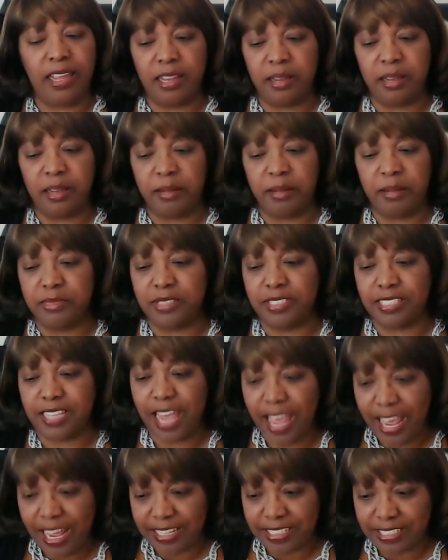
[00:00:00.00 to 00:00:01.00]
am
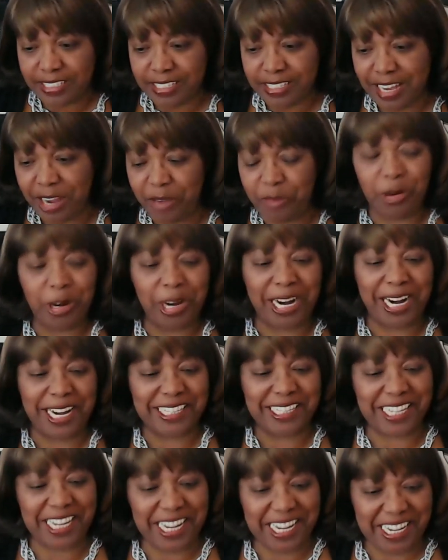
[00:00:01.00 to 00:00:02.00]
sad to say we're
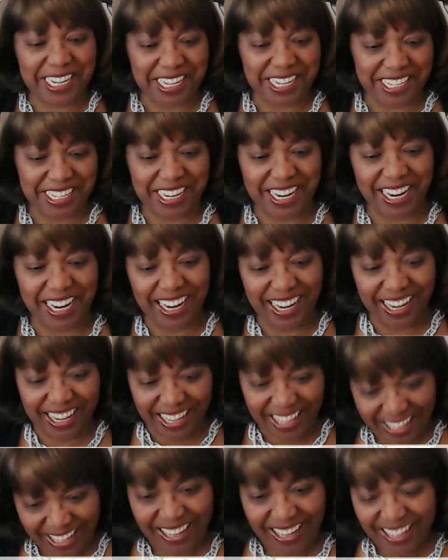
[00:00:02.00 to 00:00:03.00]
at the end,
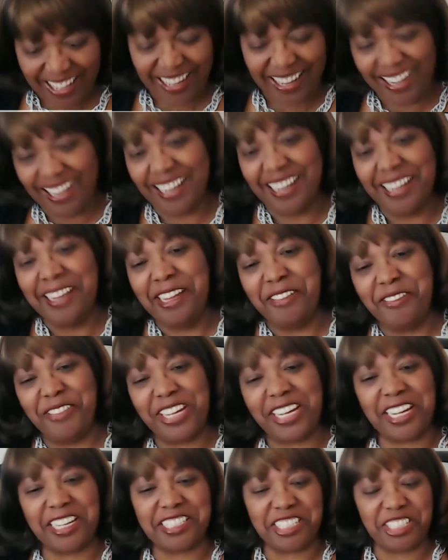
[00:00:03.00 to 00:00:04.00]
ah,
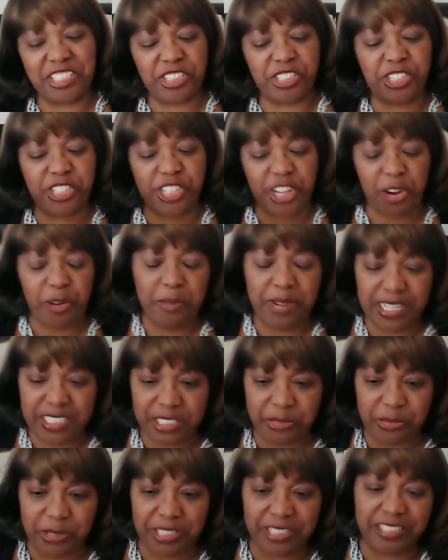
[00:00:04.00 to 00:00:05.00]
because there's so much
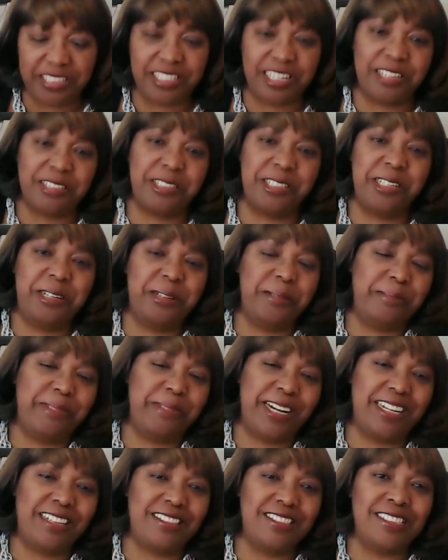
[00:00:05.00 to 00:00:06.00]
I want to talk to you
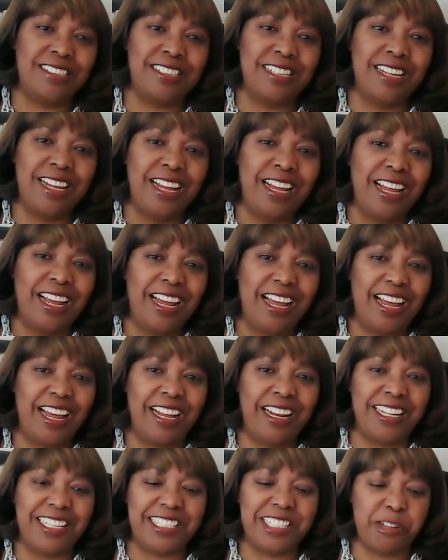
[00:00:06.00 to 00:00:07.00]
about,
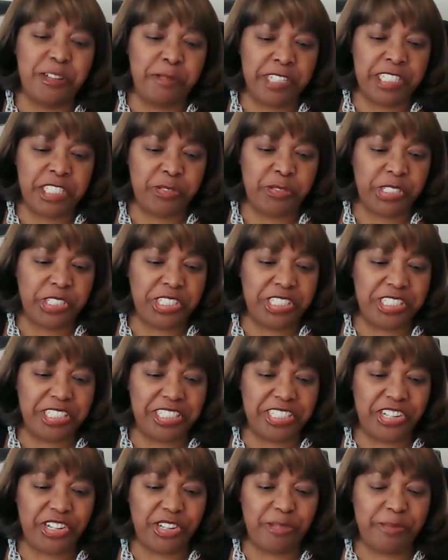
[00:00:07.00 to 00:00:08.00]
and so much I want you to
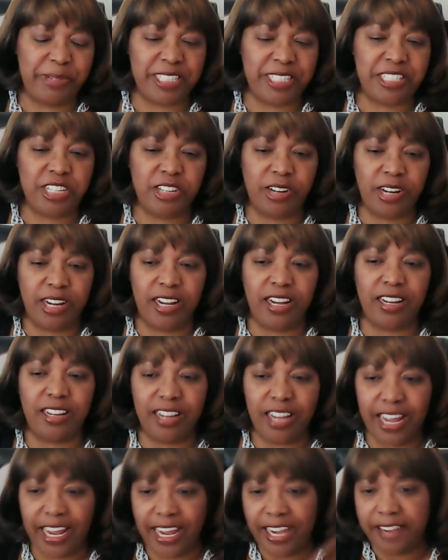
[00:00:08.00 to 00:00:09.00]
share about, so I'll
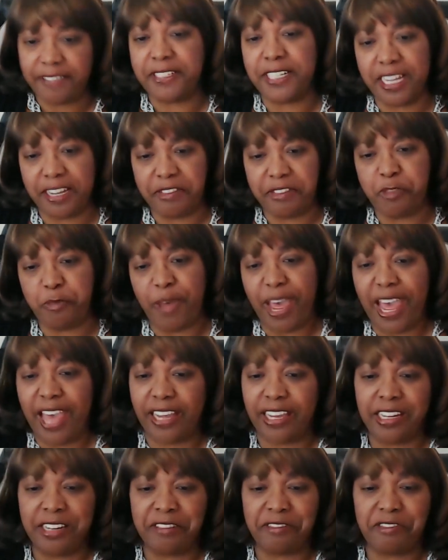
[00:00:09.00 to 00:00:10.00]
have to have you
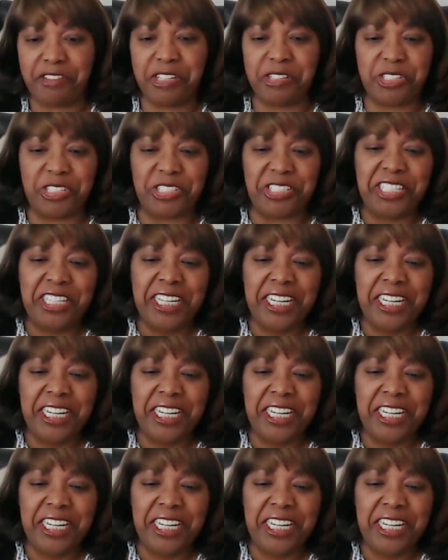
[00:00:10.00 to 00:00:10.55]
back in the future.